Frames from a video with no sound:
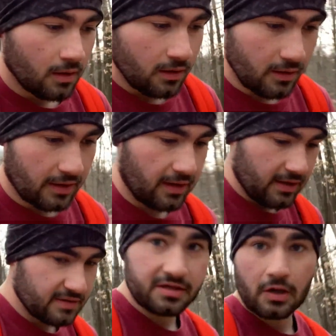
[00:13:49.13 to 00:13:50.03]
All right,
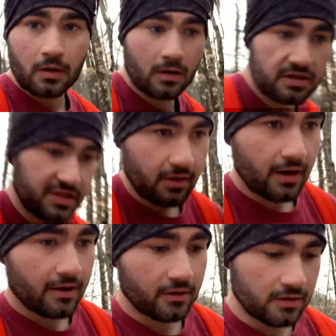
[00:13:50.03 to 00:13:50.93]
guys. So sorry
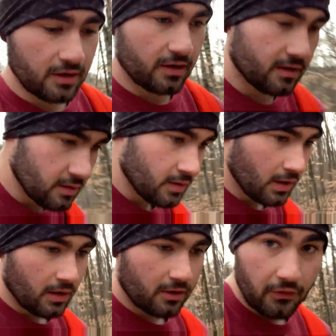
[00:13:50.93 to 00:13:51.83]
I couldn't
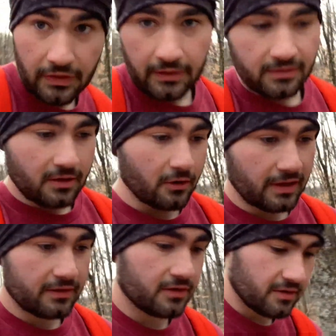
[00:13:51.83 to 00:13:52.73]
go
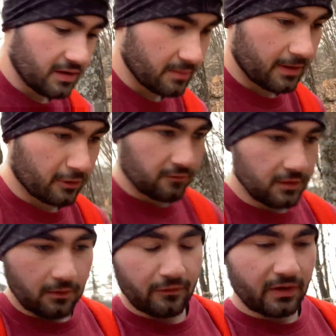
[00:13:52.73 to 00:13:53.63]
down there and get a better
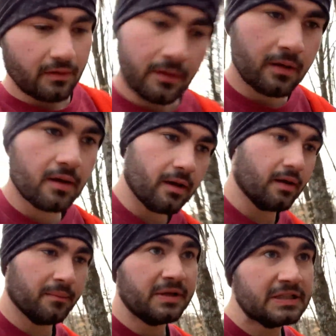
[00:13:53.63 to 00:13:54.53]
view of it.
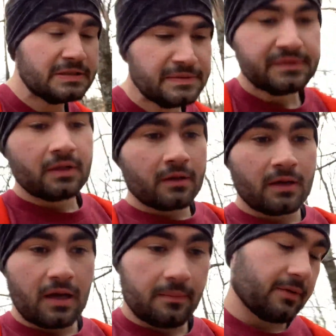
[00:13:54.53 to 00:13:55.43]
I'm
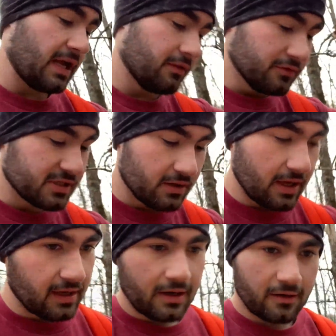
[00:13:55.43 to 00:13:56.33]
kind of losing
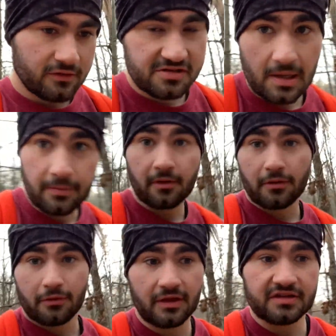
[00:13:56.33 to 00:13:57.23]
light here, and there's a couple of
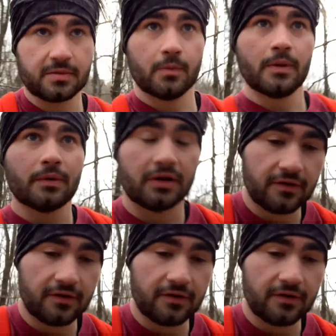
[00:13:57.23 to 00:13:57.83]
other things that we want to